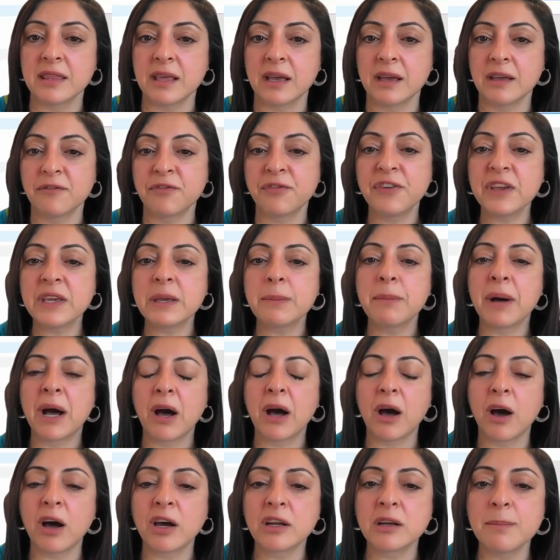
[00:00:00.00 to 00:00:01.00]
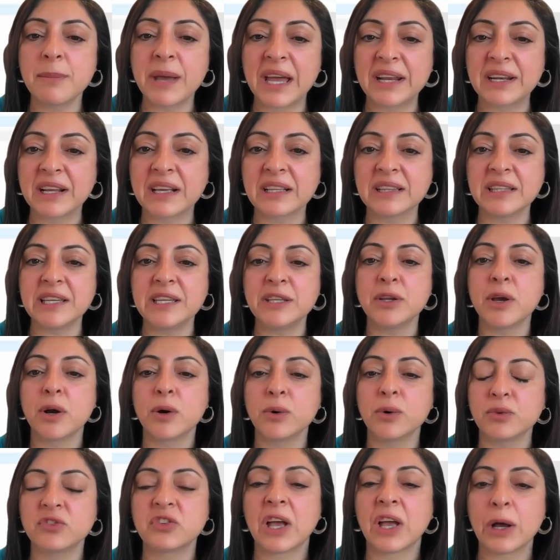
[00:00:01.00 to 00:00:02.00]
Figma automatically
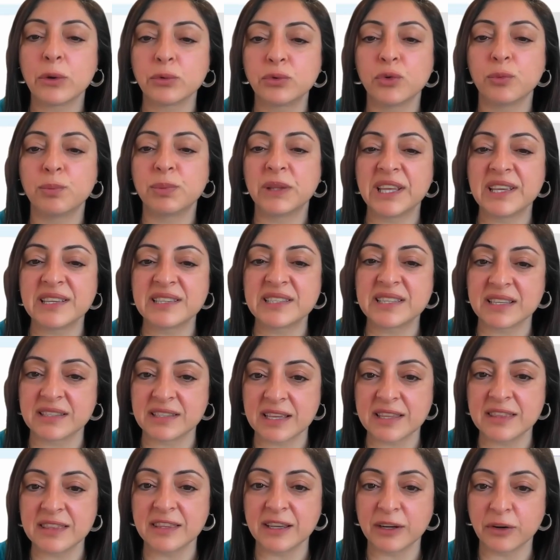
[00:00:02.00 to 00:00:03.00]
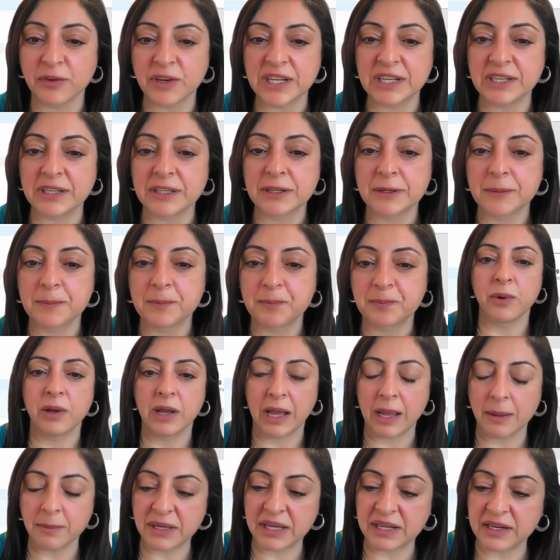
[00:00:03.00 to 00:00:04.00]
knows how to place it in the grid.
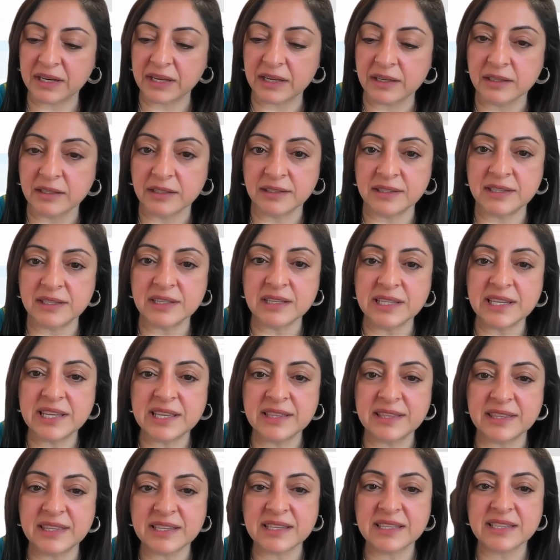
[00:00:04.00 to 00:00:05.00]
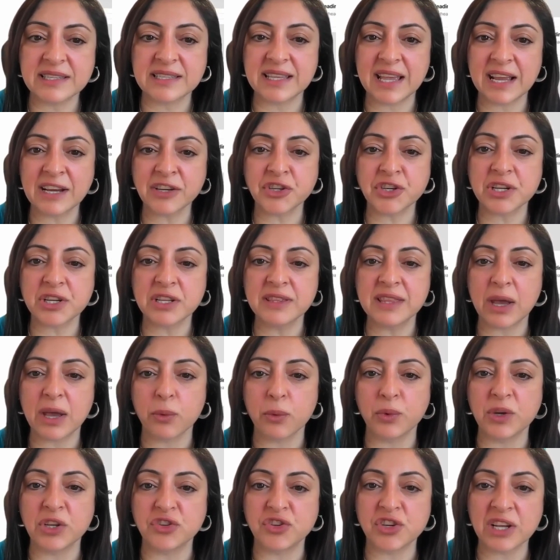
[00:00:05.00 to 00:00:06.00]
I'm gonna delete this section that
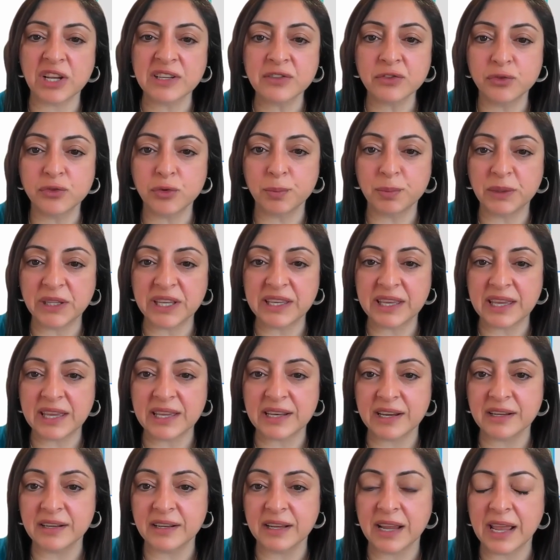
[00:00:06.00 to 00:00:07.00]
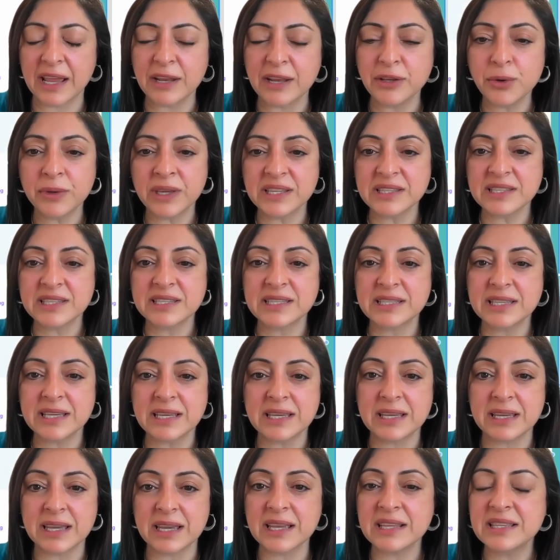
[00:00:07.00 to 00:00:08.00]
we just duplicated, and you can
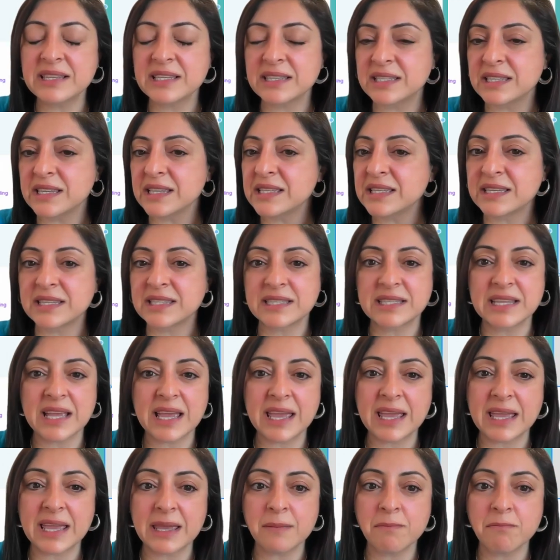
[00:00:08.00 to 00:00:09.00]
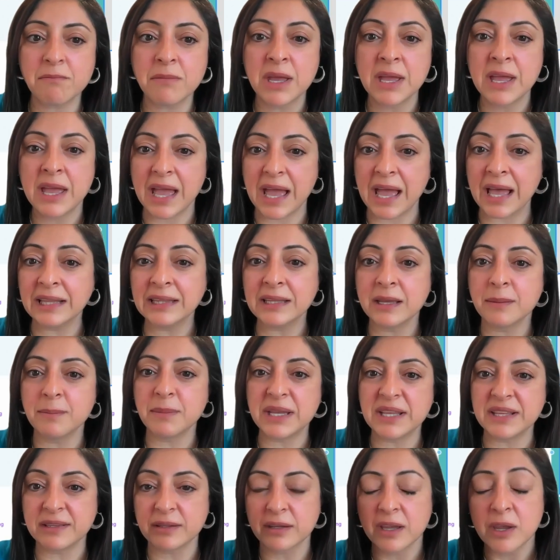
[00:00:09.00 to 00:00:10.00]
see it's the same
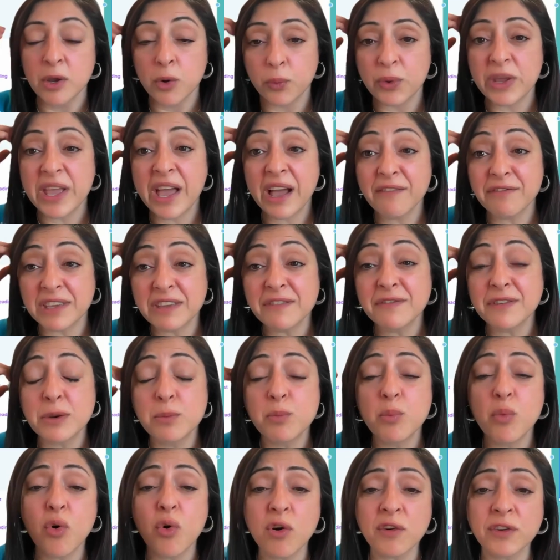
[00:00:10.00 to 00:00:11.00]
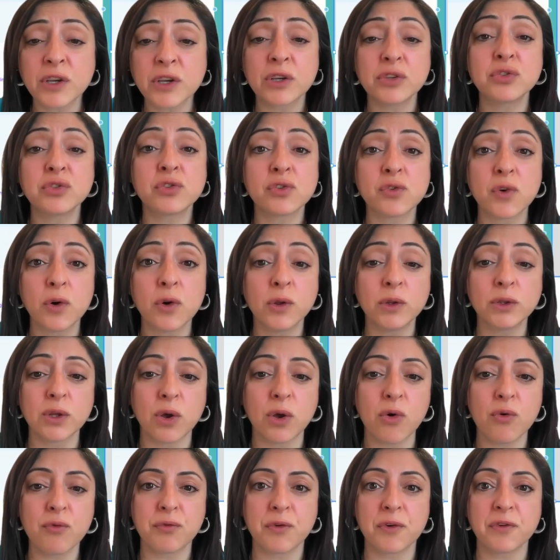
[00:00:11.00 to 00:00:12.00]
element. We have even more control
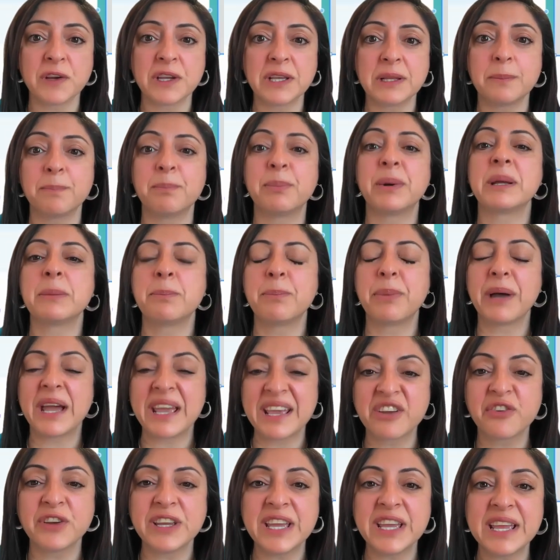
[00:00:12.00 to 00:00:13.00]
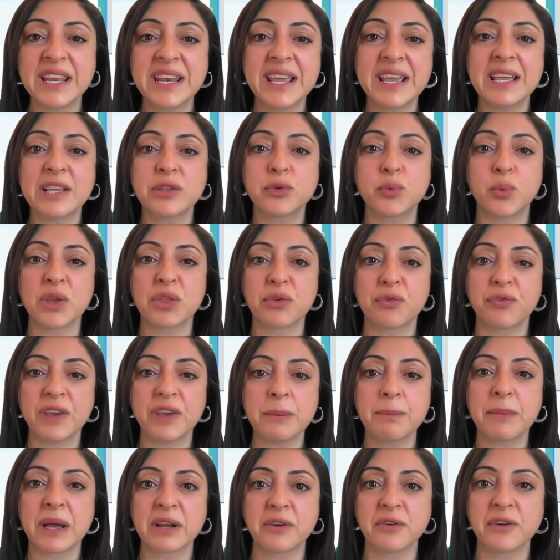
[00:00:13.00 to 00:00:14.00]
over it, but by creating it with
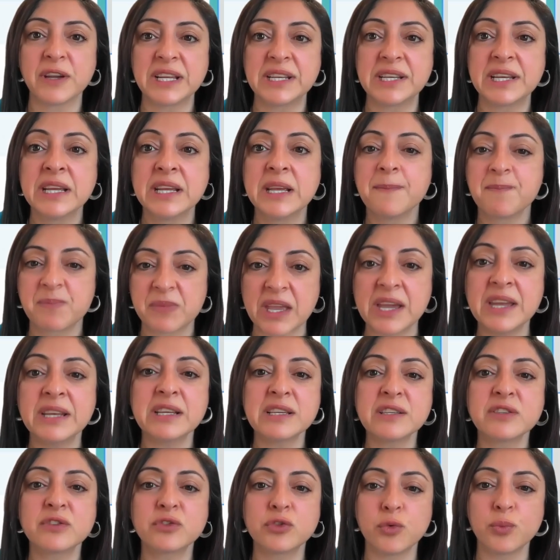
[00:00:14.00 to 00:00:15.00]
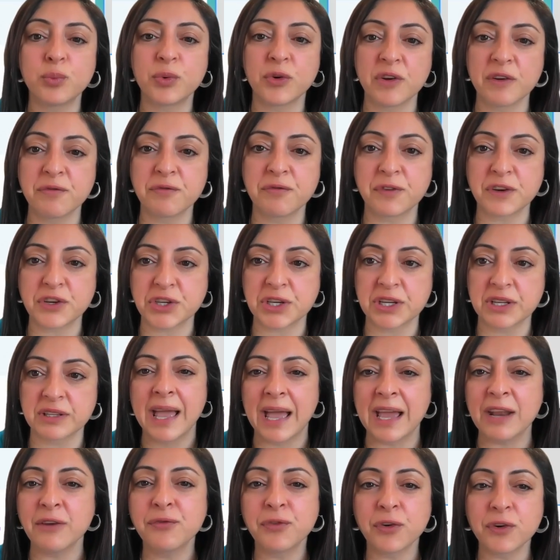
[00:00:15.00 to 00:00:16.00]
Figma Grid, it is super efficient.
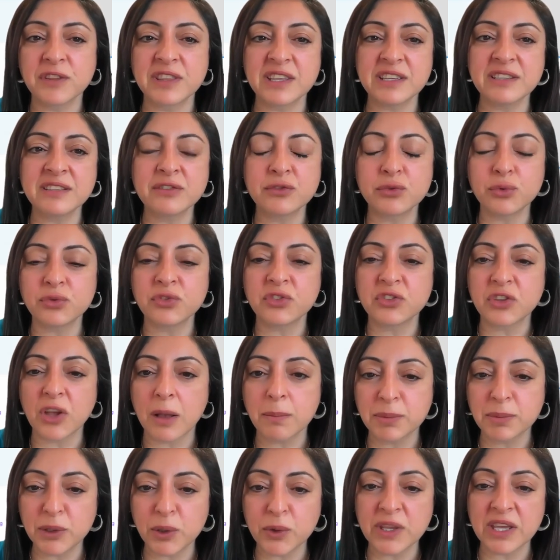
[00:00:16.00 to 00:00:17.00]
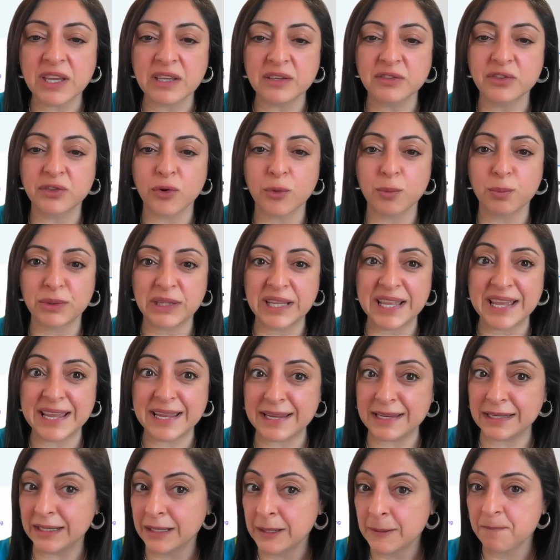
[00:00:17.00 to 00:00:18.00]
And for this to stop looking so
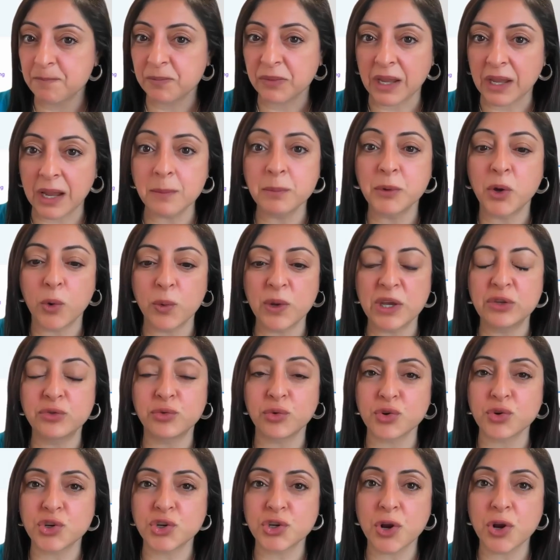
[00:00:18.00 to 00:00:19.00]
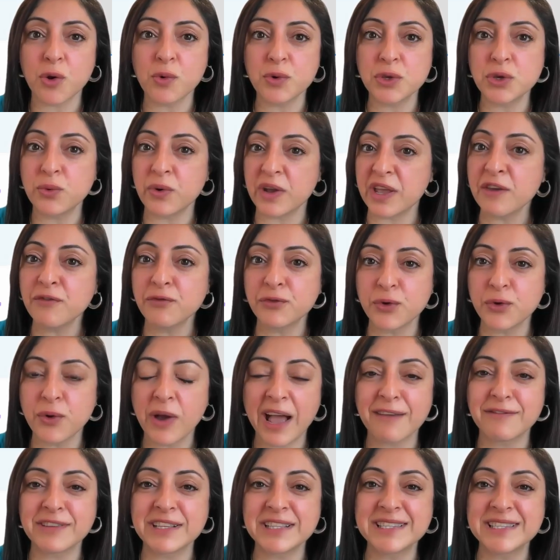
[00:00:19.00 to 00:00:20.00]
plain, I'm going to show you, if you
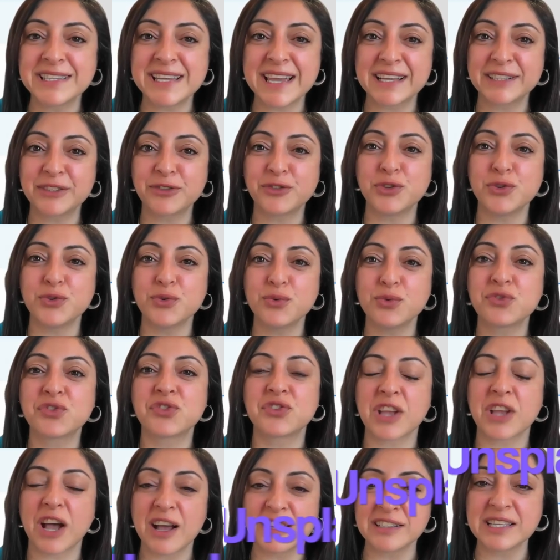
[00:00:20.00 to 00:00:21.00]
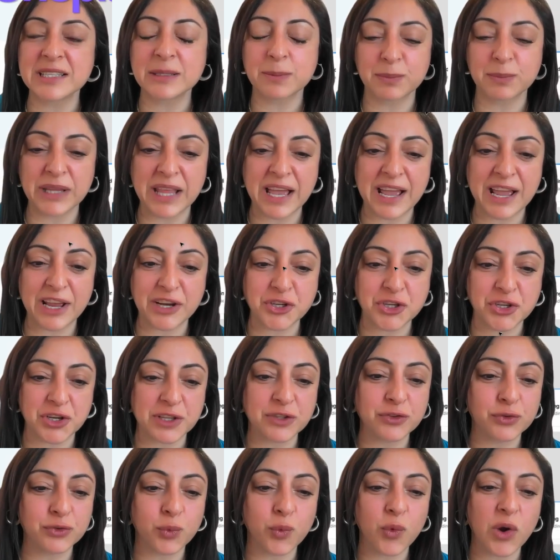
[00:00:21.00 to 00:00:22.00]
haven't yet used Unsplash,
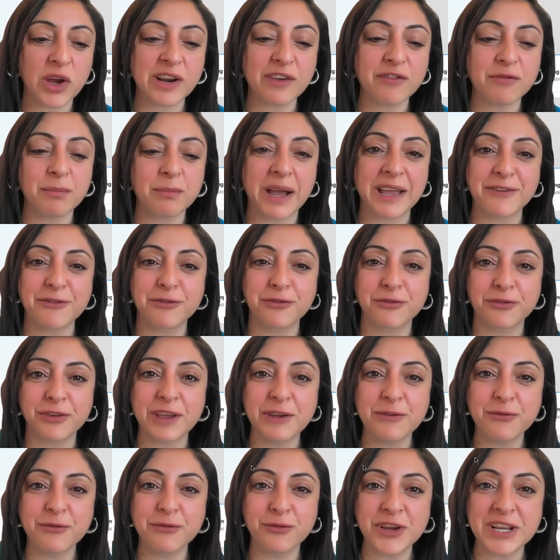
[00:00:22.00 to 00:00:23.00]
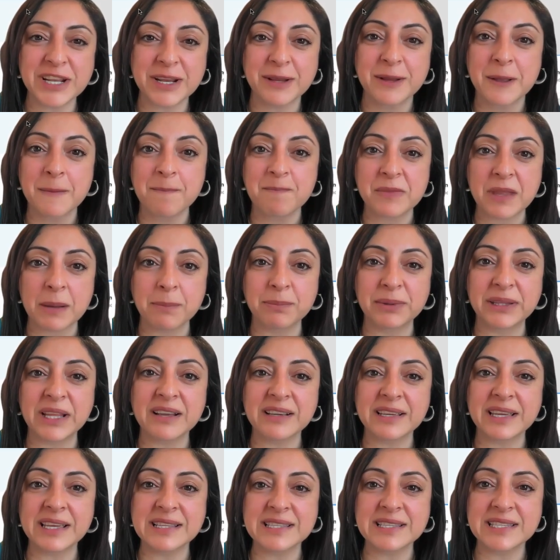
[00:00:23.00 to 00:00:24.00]
it's one of my favorite
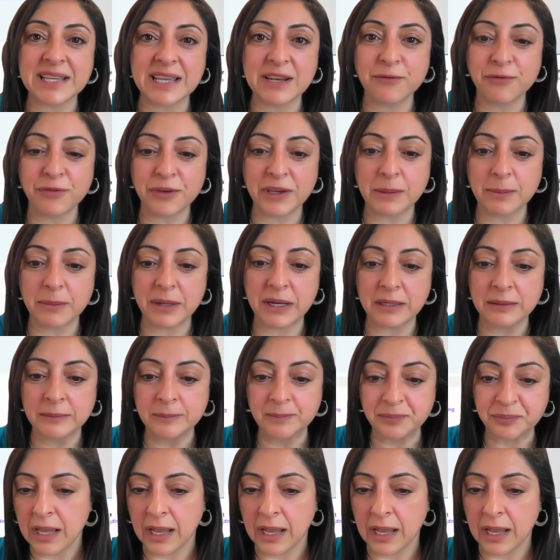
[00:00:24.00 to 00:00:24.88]
plugins in Figma.